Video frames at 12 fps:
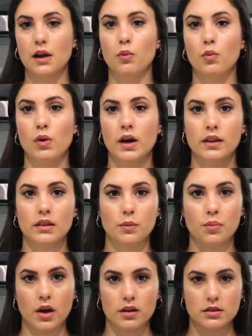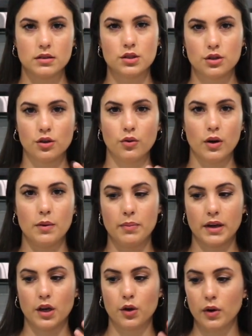I want the process to go a
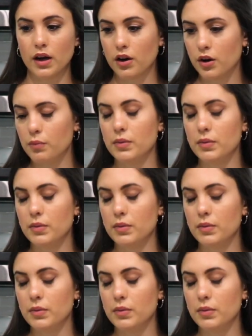bit quicker,